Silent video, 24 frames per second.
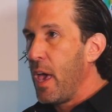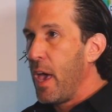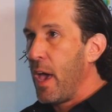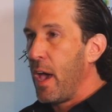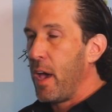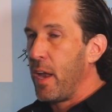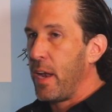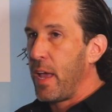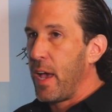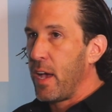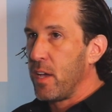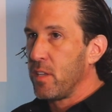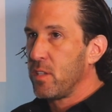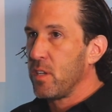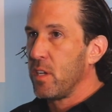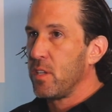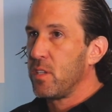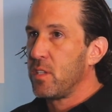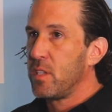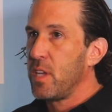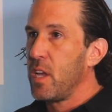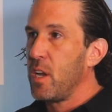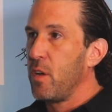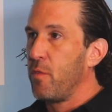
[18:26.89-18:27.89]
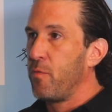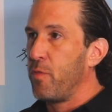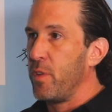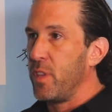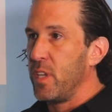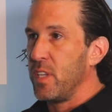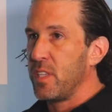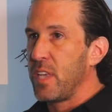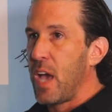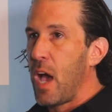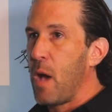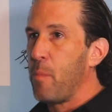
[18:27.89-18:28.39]
And as I stated, for
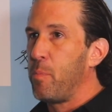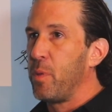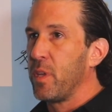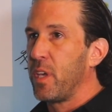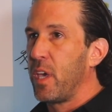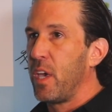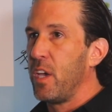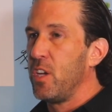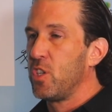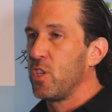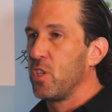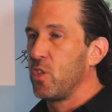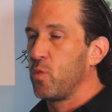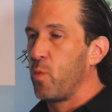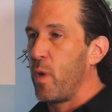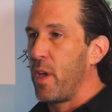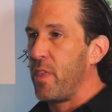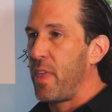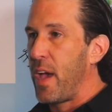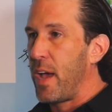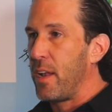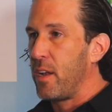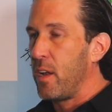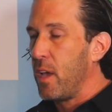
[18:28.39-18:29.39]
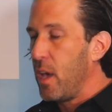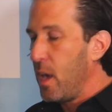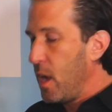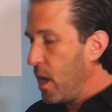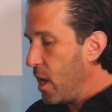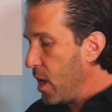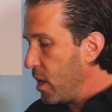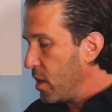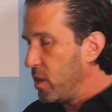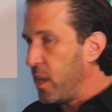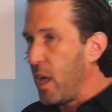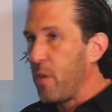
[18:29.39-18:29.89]
these applications where that
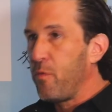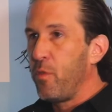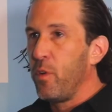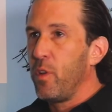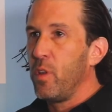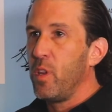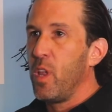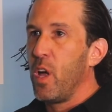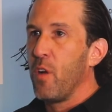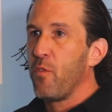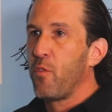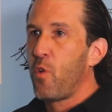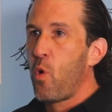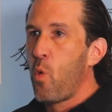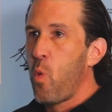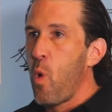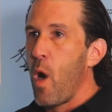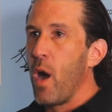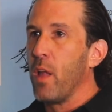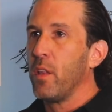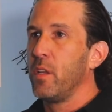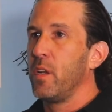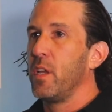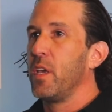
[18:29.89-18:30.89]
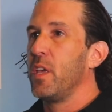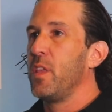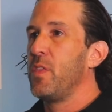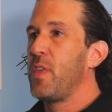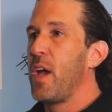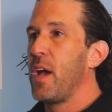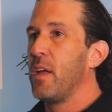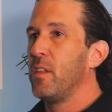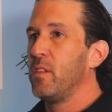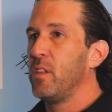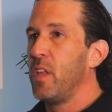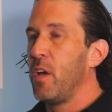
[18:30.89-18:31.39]
level of quality,
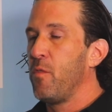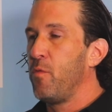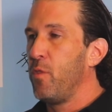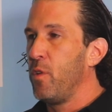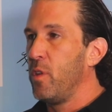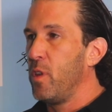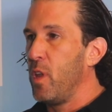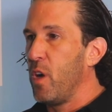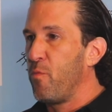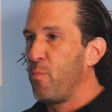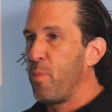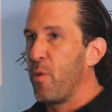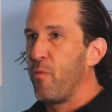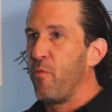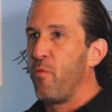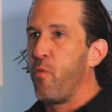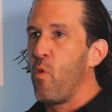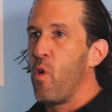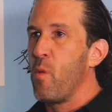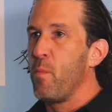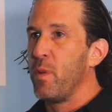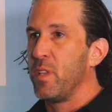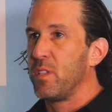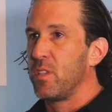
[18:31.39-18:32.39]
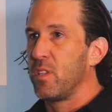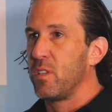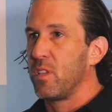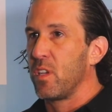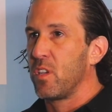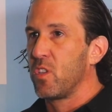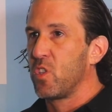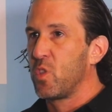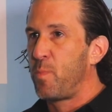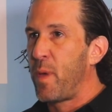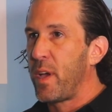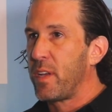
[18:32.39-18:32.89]
that level of performance is
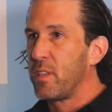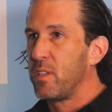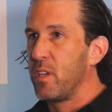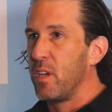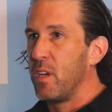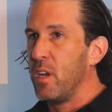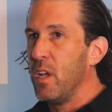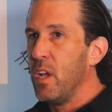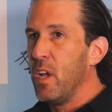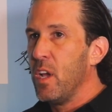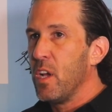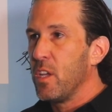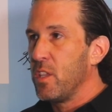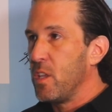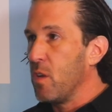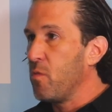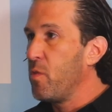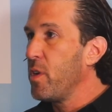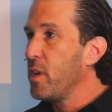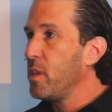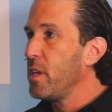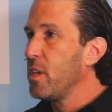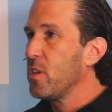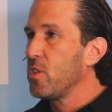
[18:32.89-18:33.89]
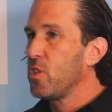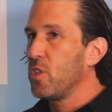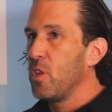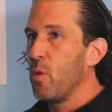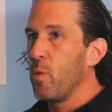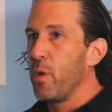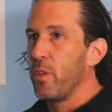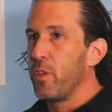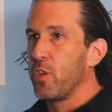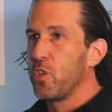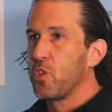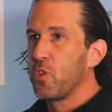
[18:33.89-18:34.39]
expected, there really is
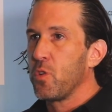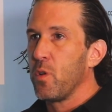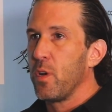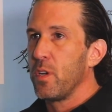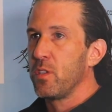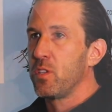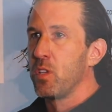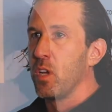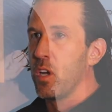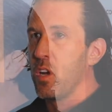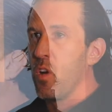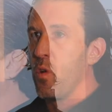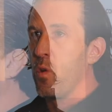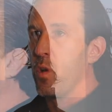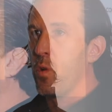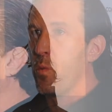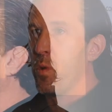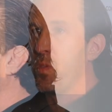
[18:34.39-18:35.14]
no other choice than going